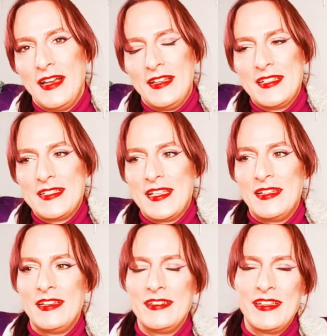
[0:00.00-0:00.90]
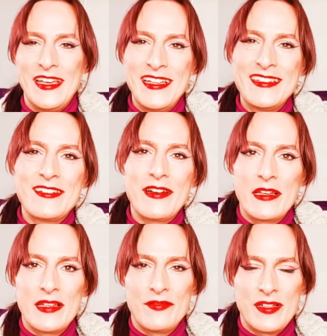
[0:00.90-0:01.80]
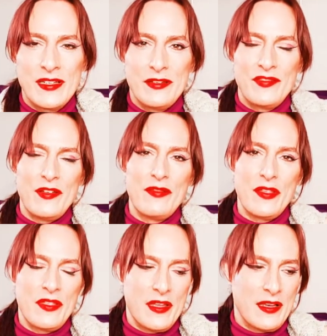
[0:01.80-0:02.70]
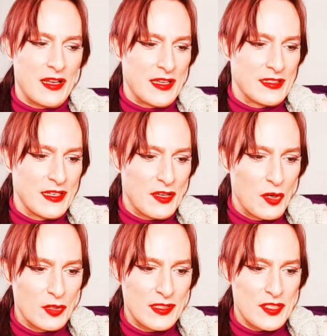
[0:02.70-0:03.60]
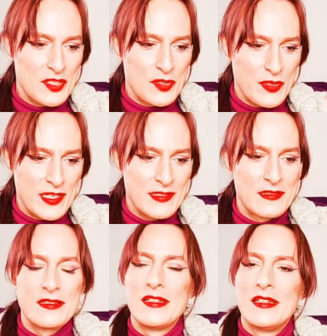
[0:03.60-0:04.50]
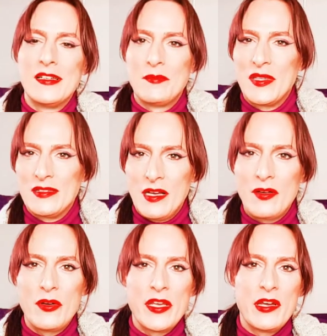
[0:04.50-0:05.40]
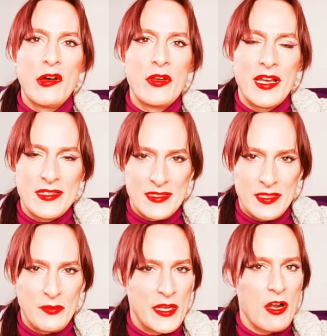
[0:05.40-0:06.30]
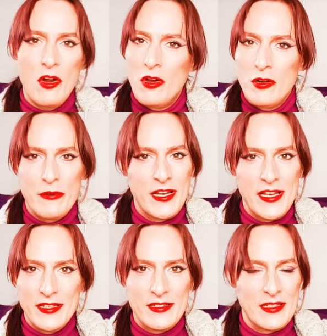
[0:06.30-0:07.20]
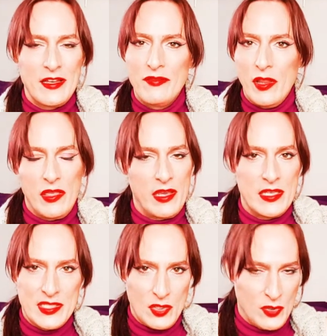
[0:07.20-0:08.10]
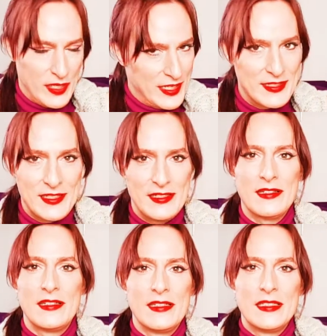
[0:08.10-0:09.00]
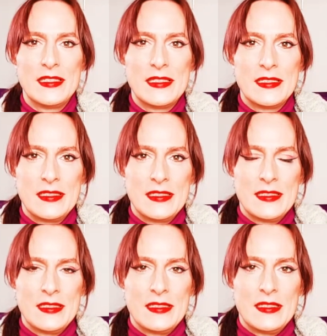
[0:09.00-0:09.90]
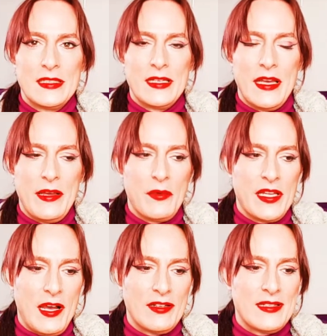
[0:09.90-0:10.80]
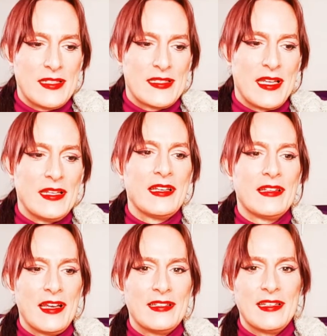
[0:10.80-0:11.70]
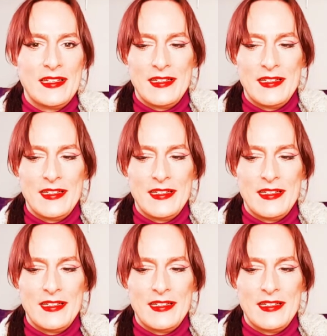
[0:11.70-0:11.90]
understanding the interactivity of everything, like the Lakota stress Metakuya oh, Yasin, we are all related, everything is connected. And without understanding that